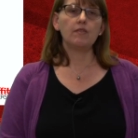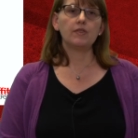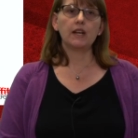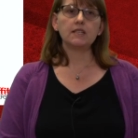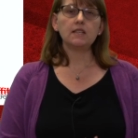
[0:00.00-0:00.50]

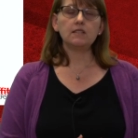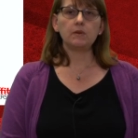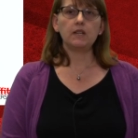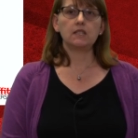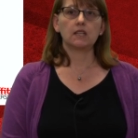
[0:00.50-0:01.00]
The next things we
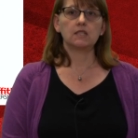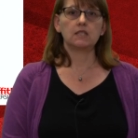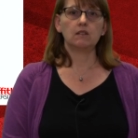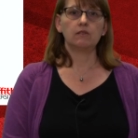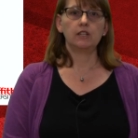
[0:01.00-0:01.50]
need to
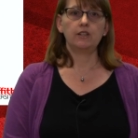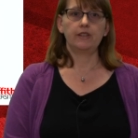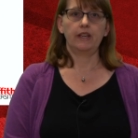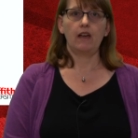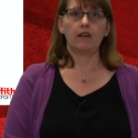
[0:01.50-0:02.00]
consider when
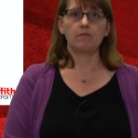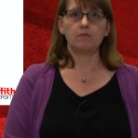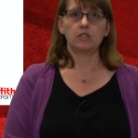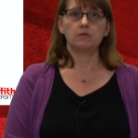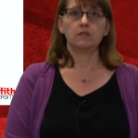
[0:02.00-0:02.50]
using outcome
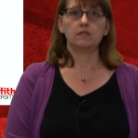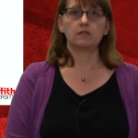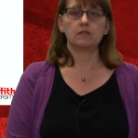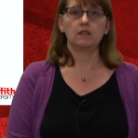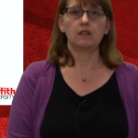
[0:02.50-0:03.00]

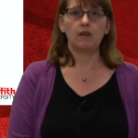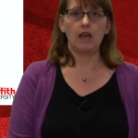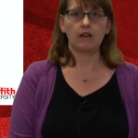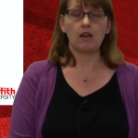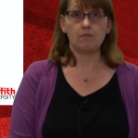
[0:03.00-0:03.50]

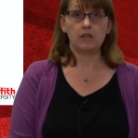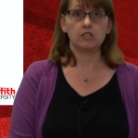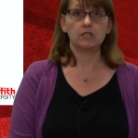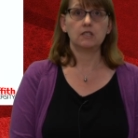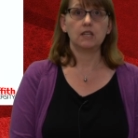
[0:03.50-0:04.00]

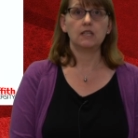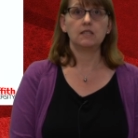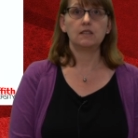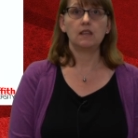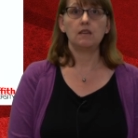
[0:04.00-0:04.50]
measures
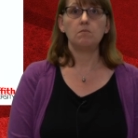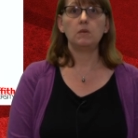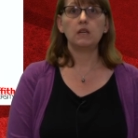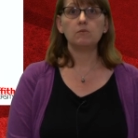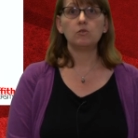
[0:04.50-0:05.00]
is the
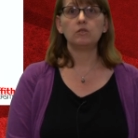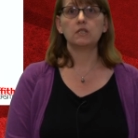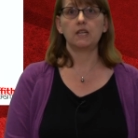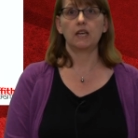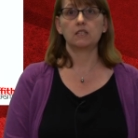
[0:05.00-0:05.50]
minimal
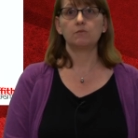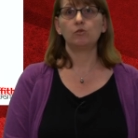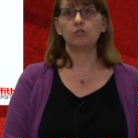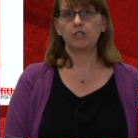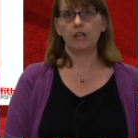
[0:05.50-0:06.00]

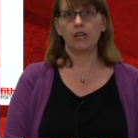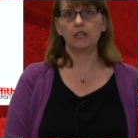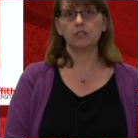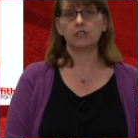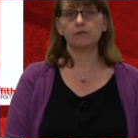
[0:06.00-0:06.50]
detectable
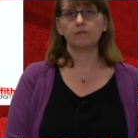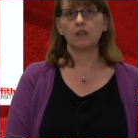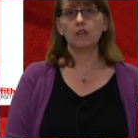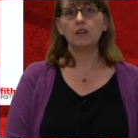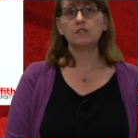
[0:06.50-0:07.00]
change.
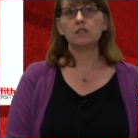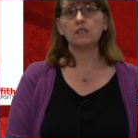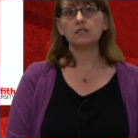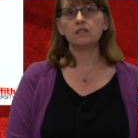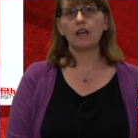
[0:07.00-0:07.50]
So
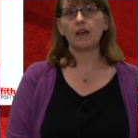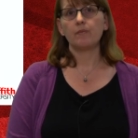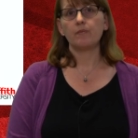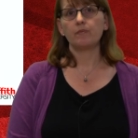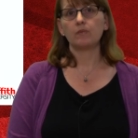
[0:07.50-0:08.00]
this
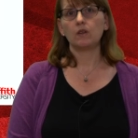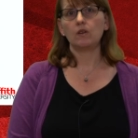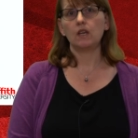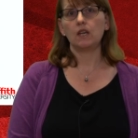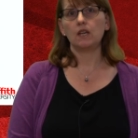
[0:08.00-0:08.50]

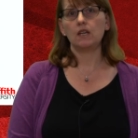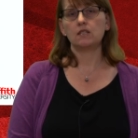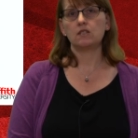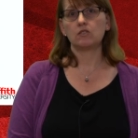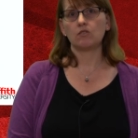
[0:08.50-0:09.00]

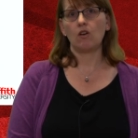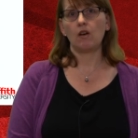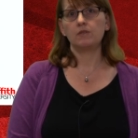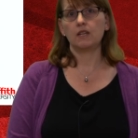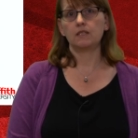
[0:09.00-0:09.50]
is
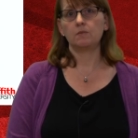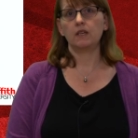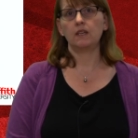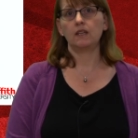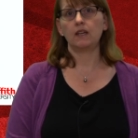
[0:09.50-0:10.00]
described as
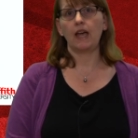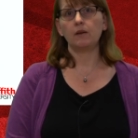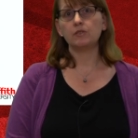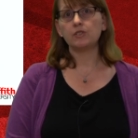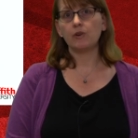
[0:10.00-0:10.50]
being
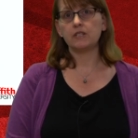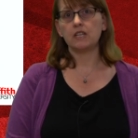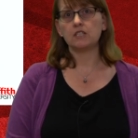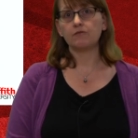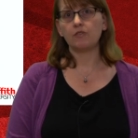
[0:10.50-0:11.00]
able to
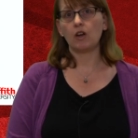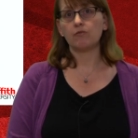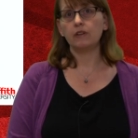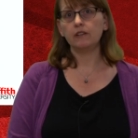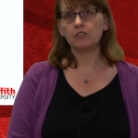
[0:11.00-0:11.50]
identify
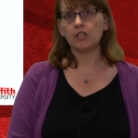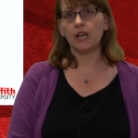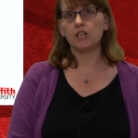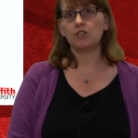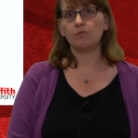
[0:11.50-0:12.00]
real
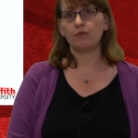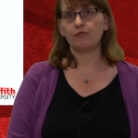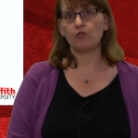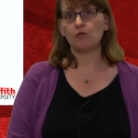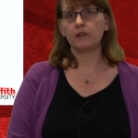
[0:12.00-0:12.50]
change in
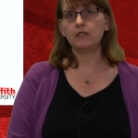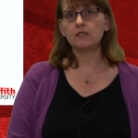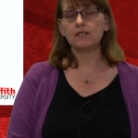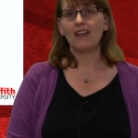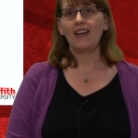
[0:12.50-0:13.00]
performance